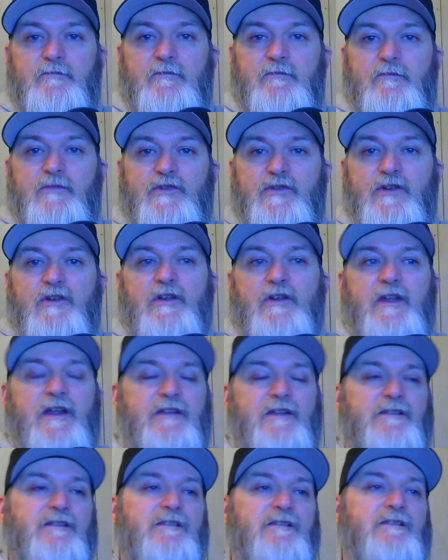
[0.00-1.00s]
certain
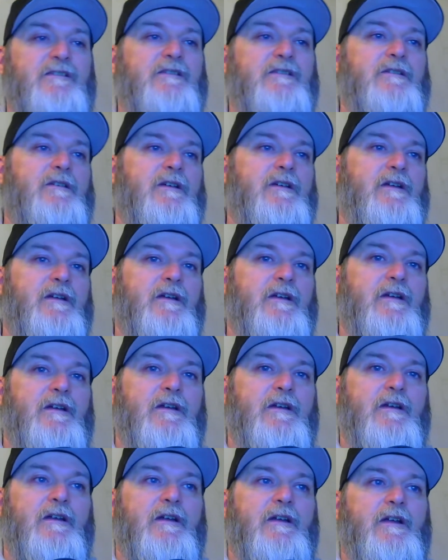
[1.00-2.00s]
cases.
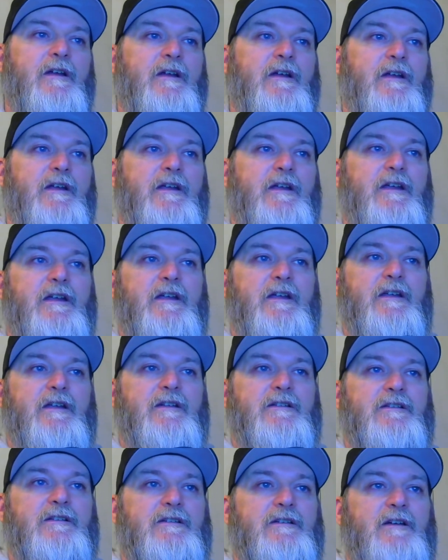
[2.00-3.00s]

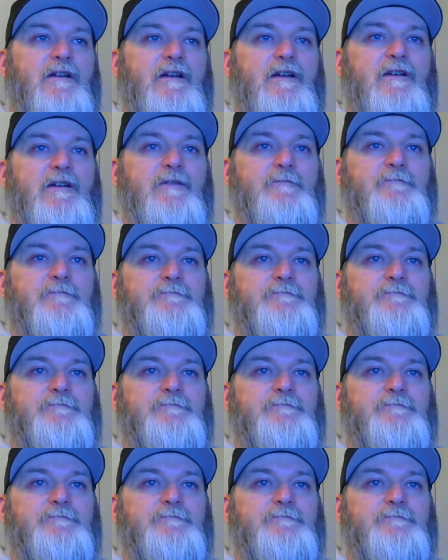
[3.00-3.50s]
And